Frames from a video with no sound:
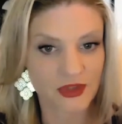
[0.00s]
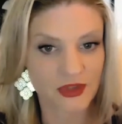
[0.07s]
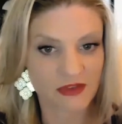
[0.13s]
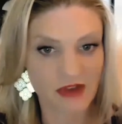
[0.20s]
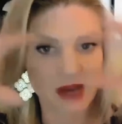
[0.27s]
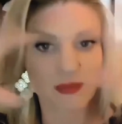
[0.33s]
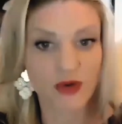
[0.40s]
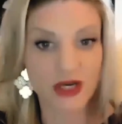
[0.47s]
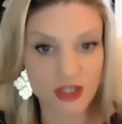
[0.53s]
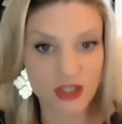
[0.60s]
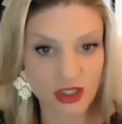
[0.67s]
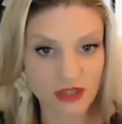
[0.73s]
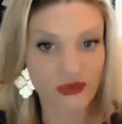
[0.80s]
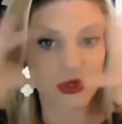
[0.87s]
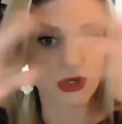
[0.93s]

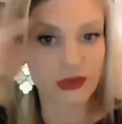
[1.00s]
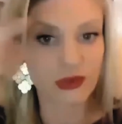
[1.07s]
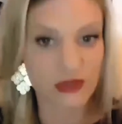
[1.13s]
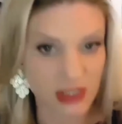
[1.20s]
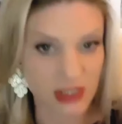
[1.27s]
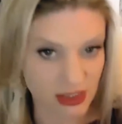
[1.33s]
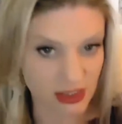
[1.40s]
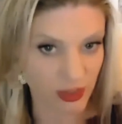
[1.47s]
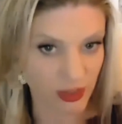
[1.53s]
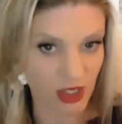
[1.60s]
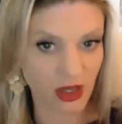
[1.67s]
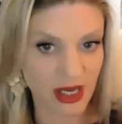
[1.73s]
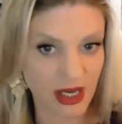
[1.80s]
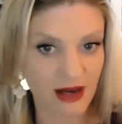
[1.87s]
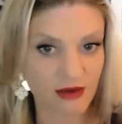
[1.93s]
vibrations, frequencies that we
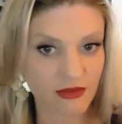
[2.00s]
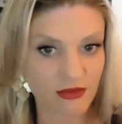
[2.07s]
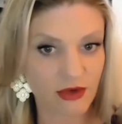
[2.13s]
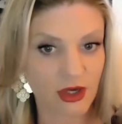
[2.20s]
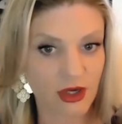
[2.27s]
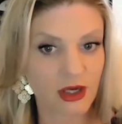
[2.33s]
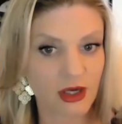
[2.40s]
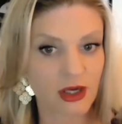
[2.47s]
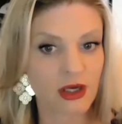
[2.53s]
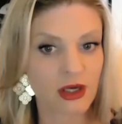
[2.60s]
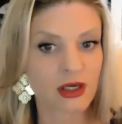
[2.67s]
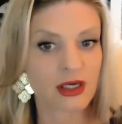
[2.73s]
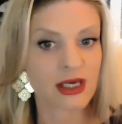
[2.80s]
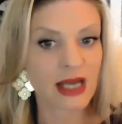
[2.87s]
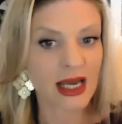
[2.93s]
all have.
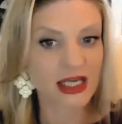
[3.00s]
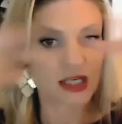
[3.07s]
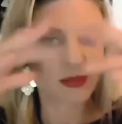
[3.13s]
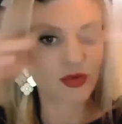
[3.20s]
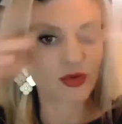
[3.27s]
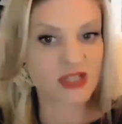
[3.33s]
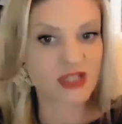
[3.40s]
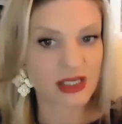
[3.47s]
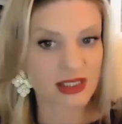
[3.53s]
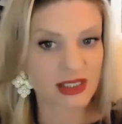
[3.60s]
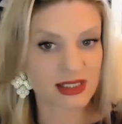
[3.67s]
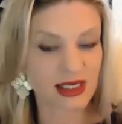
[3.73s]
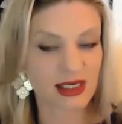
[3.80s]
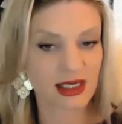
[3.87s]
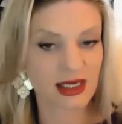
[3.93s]
90%
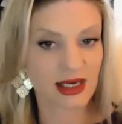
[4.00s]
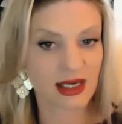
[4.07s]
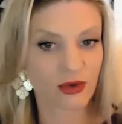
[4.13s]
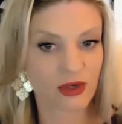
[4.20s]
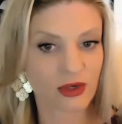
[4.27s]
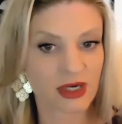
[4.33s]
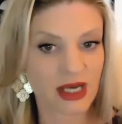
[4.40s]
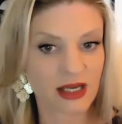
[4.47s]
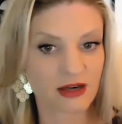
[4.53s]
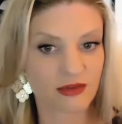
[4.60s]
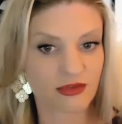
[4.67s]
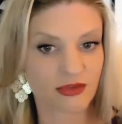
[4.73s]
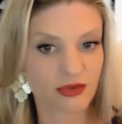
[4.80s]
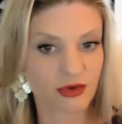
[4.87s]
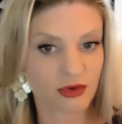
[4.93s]
is sending out
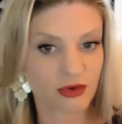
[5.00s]
negative